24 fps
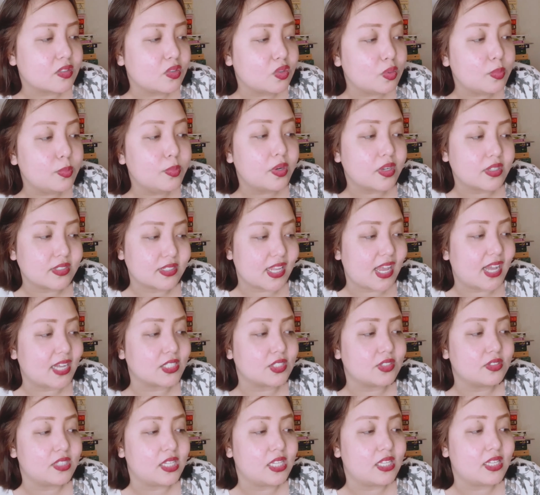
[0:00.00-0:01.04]
2 books
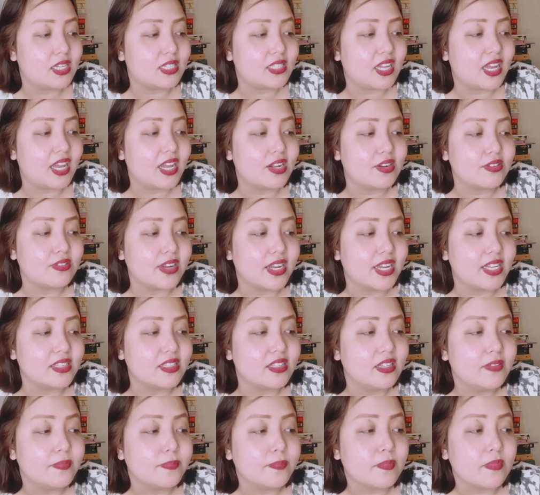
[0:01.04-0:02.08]
actually that I
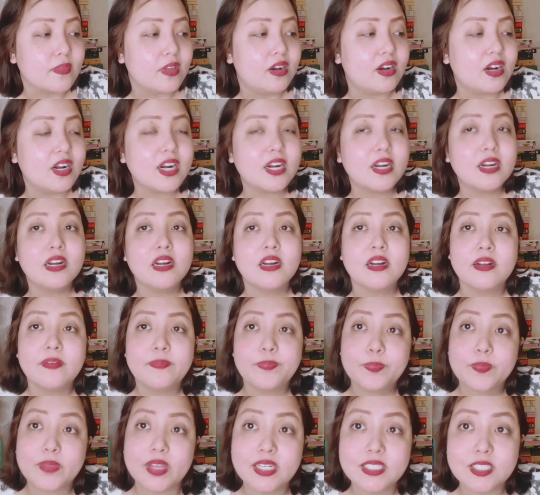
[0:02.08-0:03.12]
read, are
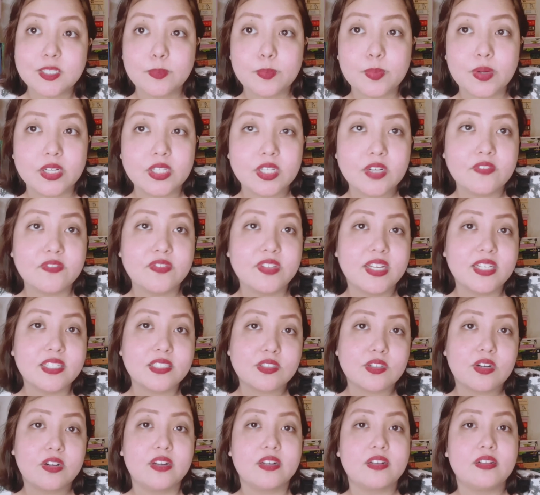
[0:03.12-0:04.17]
as a part of the
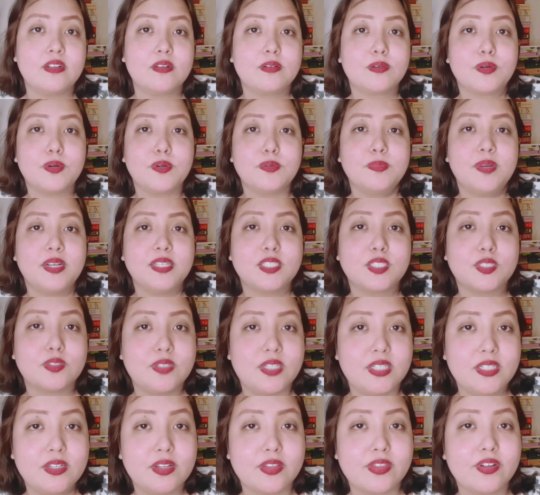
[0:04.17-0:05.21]
historical romance
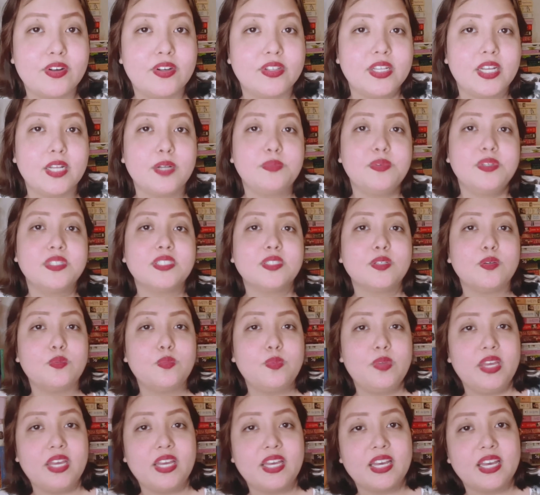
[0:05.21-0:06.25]
readathon. It was a
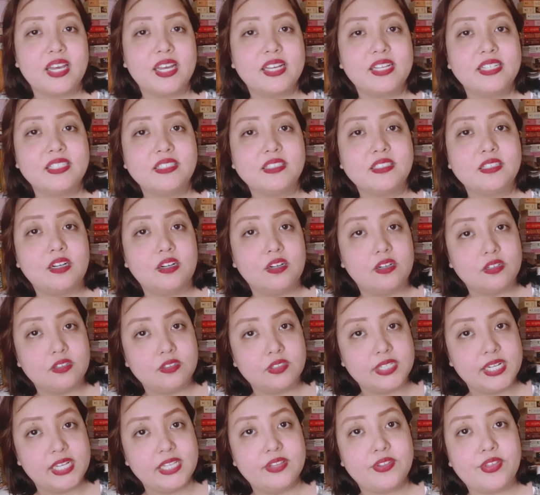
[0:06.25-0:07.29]
weekend
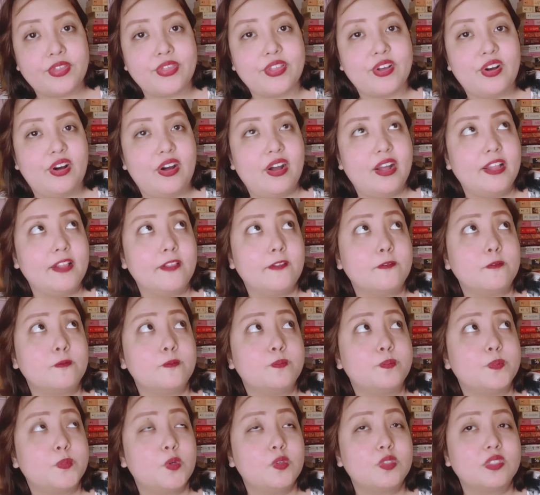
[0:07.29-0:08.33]
readathon
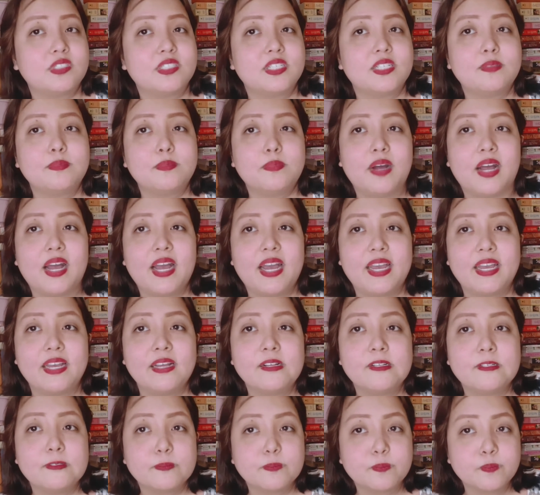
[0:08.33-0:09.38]
hosted by
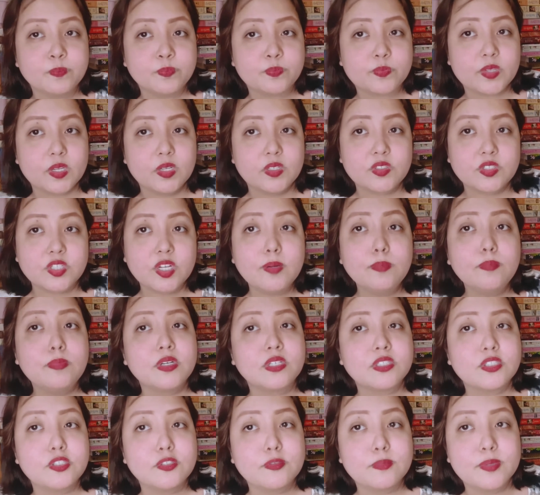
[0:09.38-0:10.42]
some
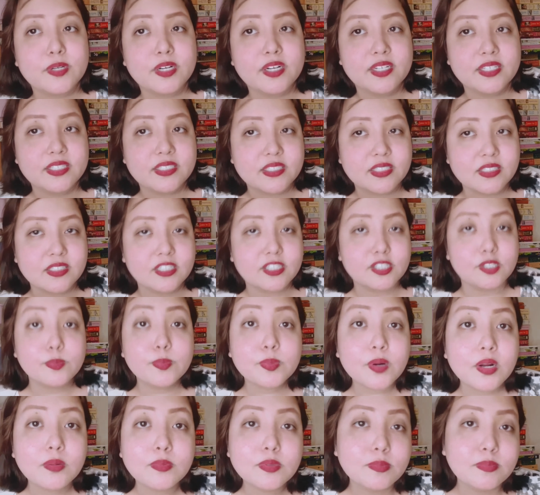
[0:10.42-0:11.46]
booktubers that you
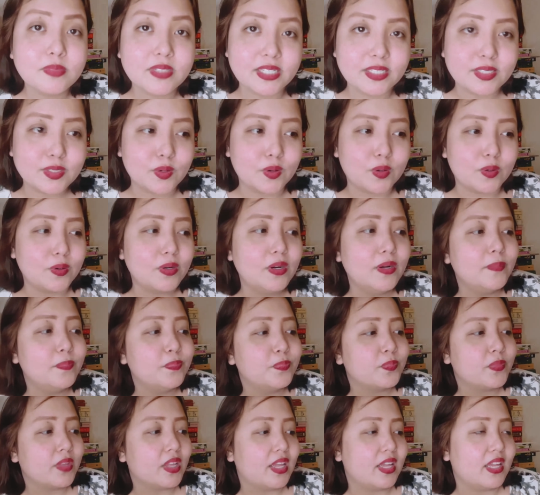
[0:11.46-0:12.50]
probably know.
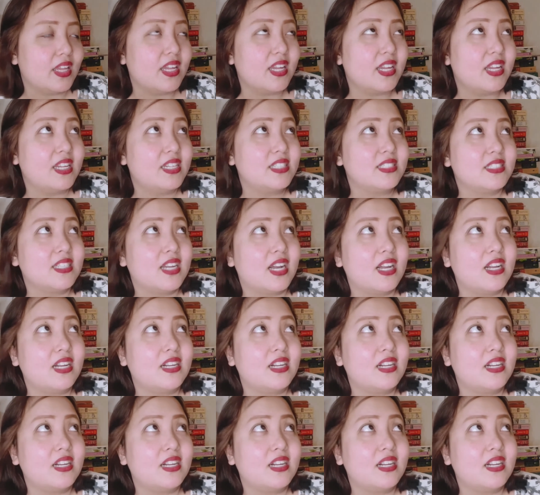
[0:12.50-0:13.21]
And